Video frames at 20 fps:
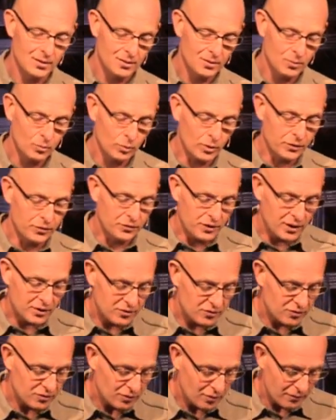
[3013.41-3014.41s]
With
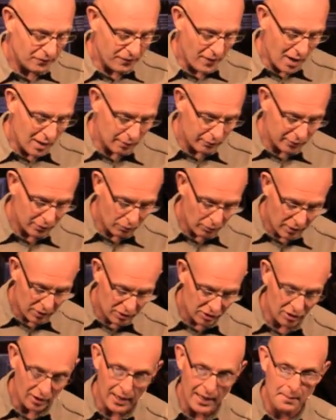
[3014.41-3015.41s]
this following
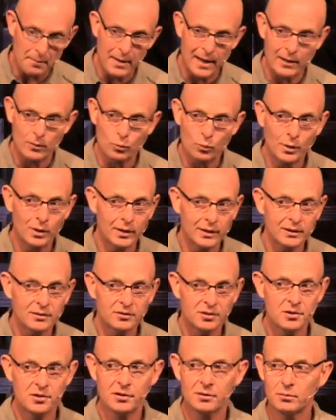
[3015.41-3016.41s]
question, am I willing
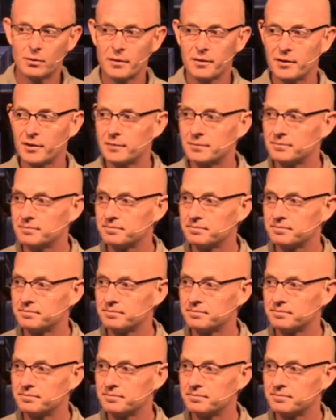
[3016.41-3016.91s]
to deal with it?